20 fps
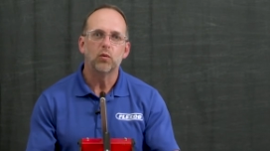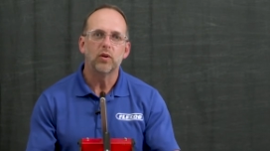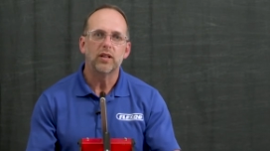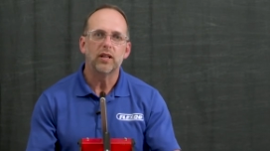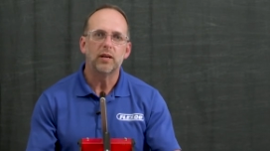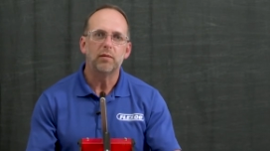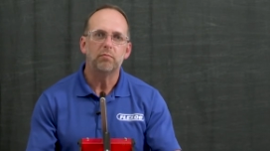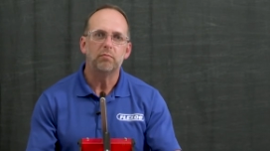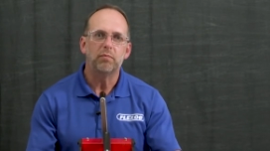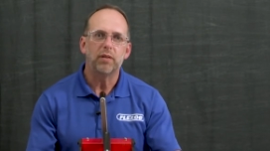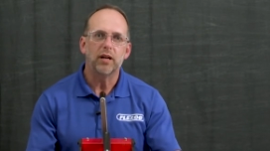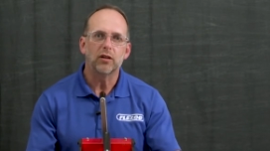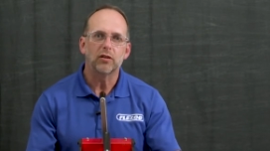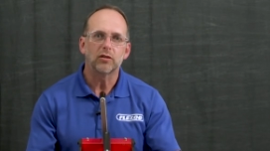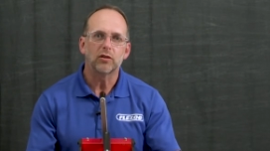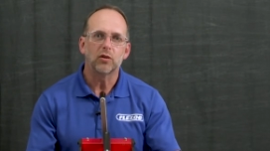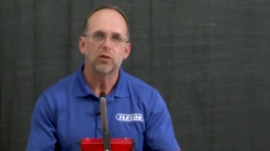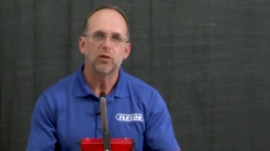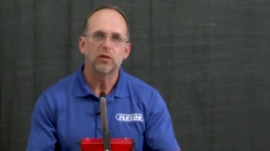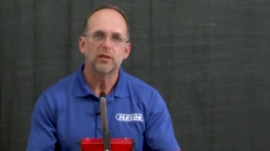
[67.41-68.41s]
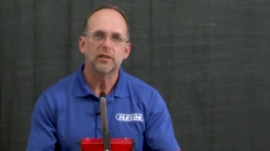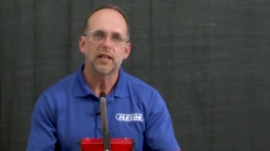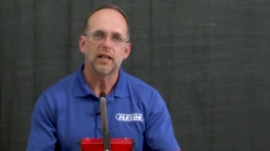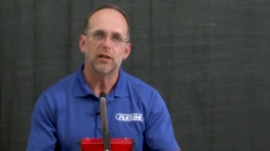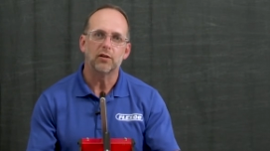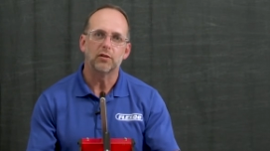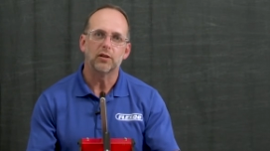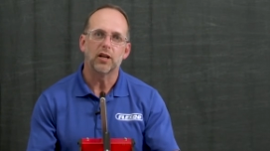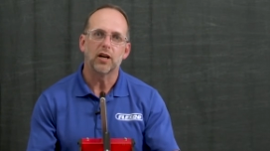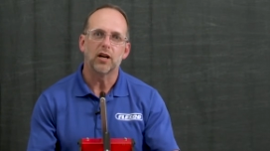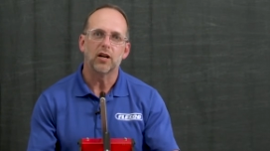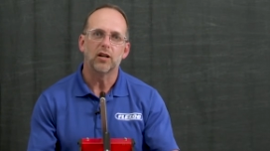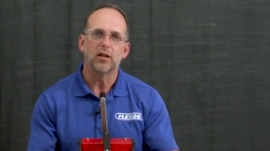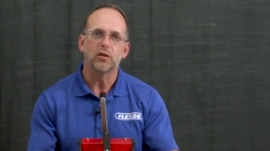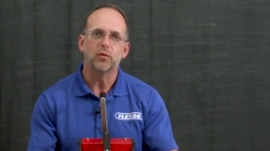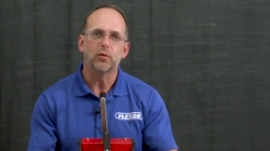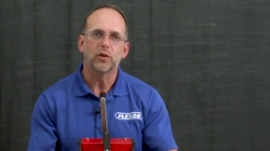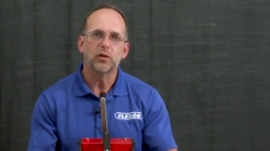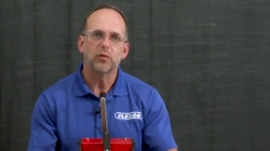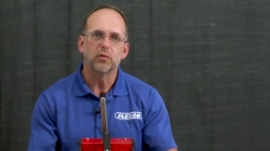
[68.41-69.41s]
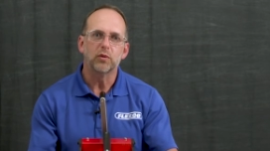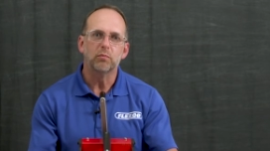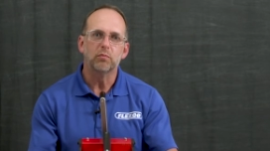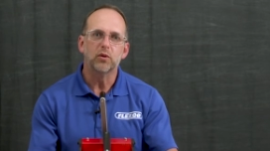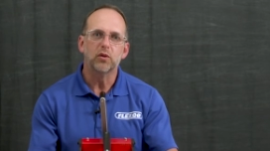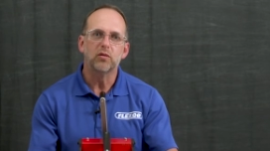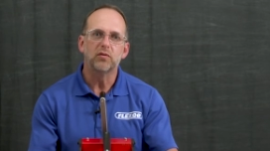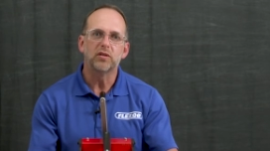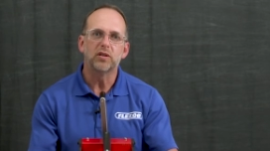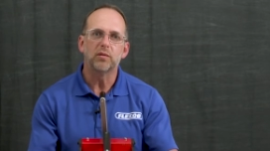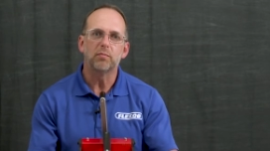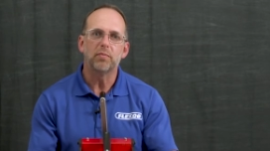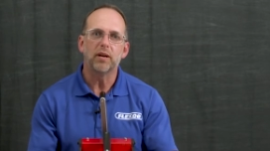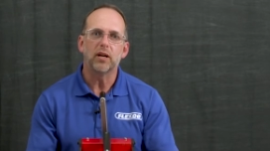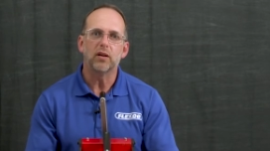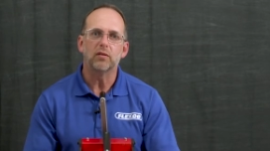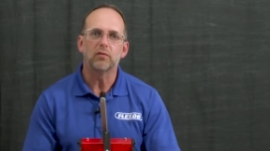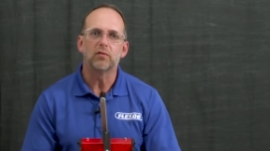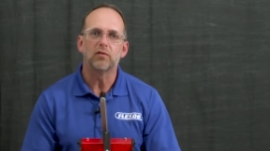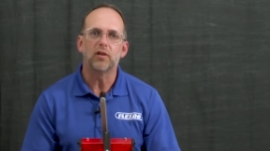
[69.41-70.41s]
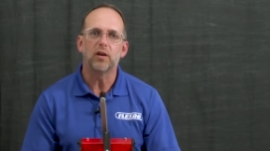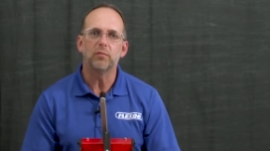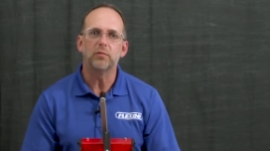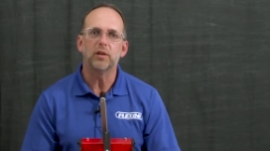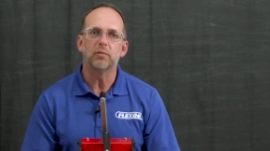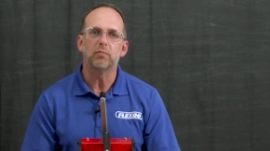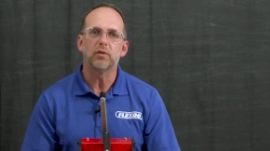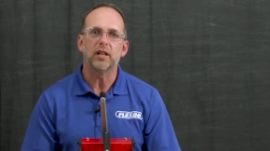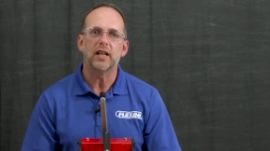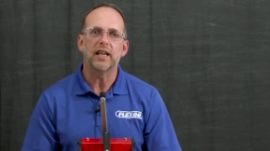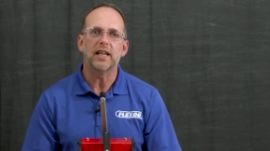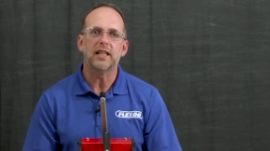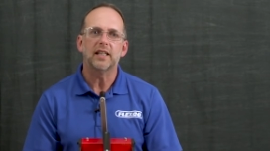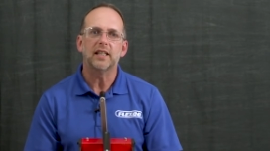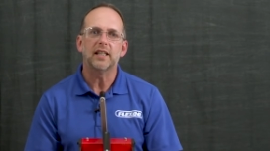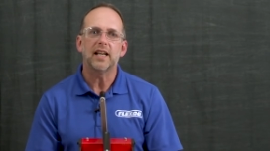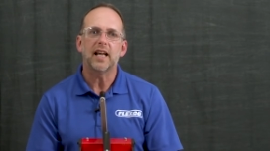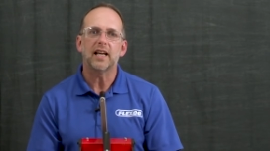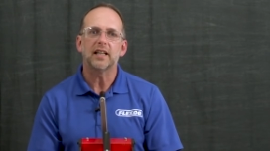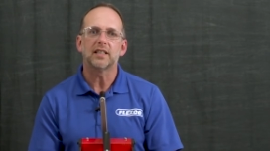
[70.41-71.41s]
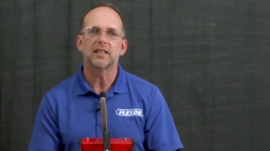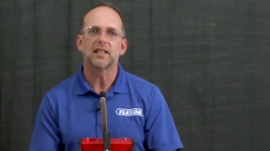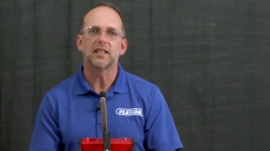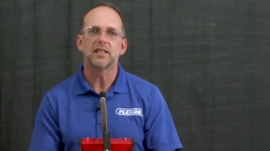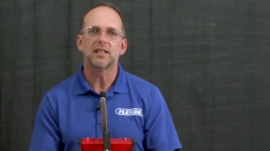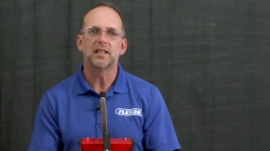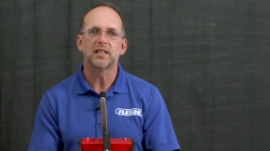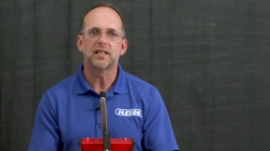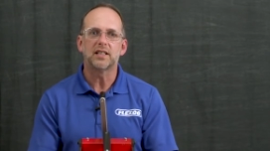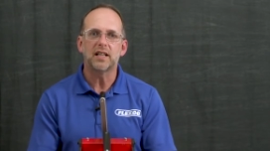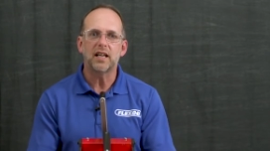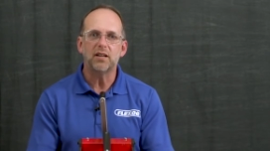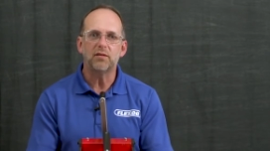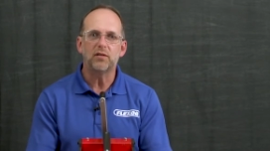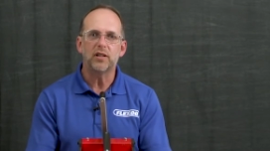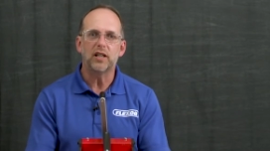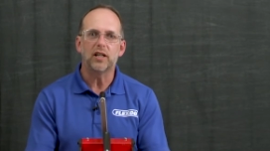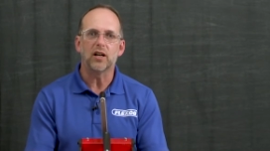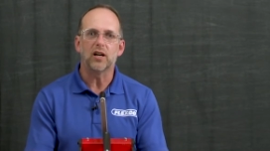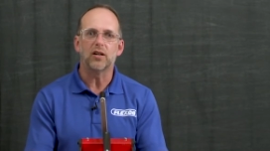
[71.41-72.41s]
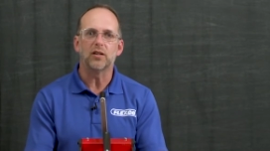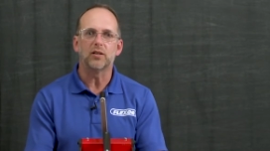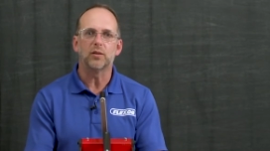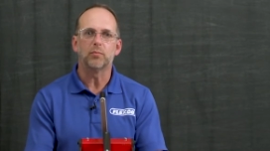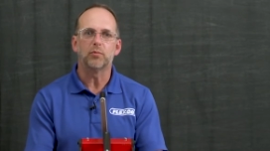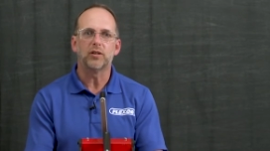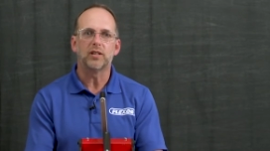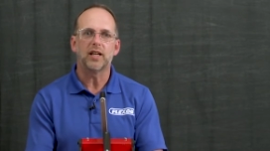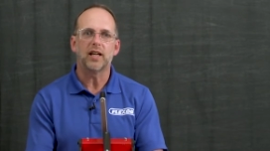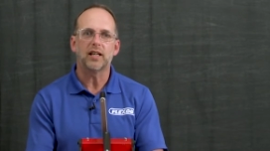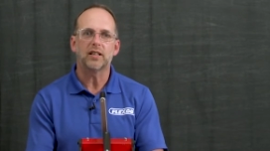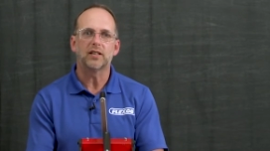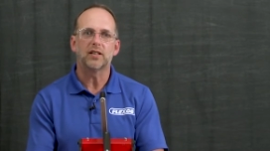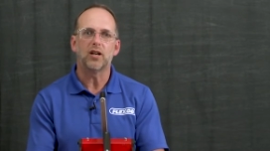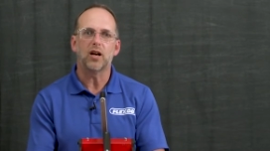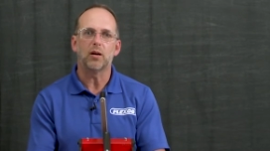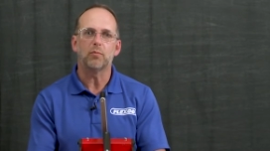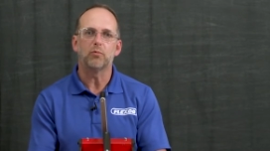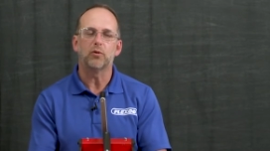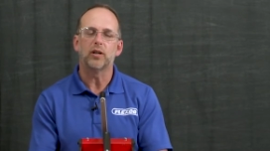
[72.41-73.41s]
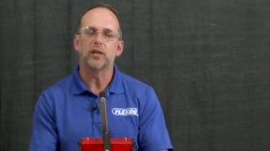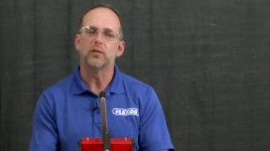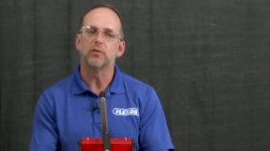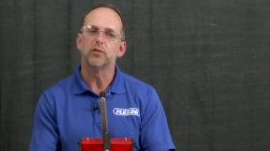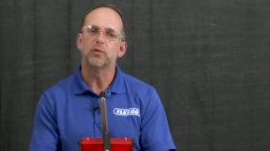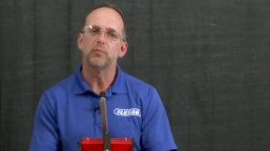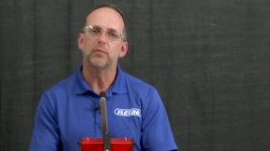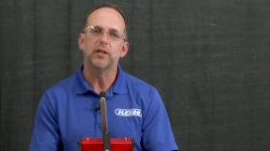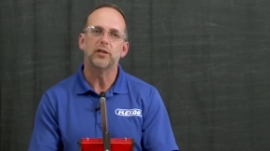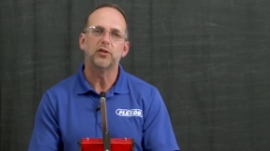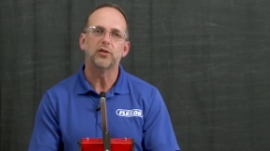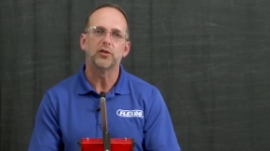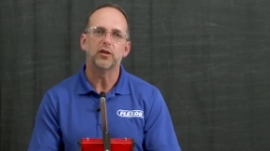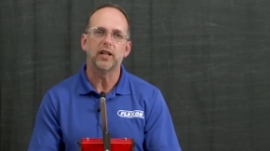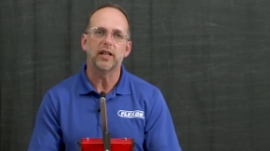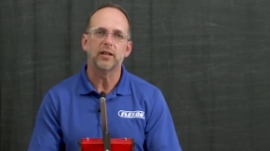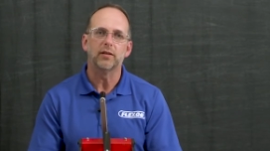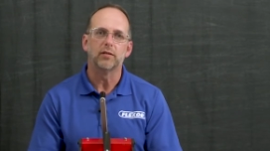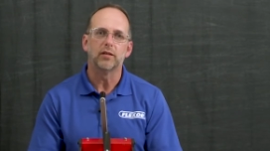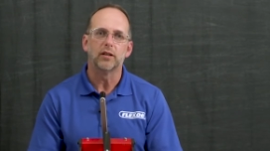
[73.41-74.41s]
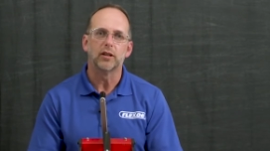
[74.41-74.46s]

with a belt hold down guard which removes the belt from the blade and acts as a safety guard to protect the operator from injury.